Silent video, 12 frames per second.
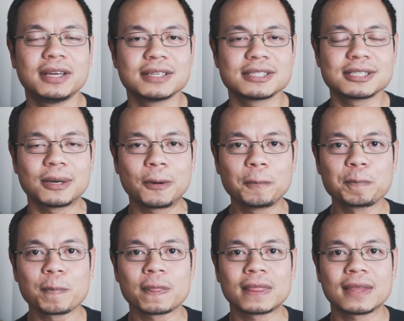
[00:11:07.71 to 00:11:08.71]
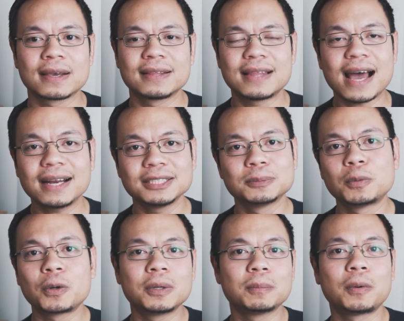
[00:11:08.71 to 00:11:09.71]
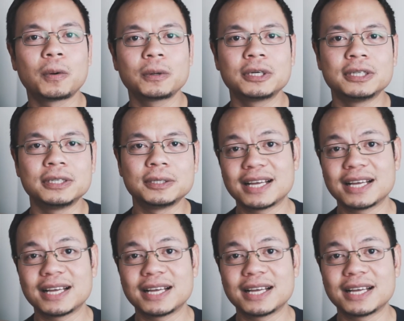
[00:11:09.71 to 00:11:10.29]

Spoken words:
And so that is more important.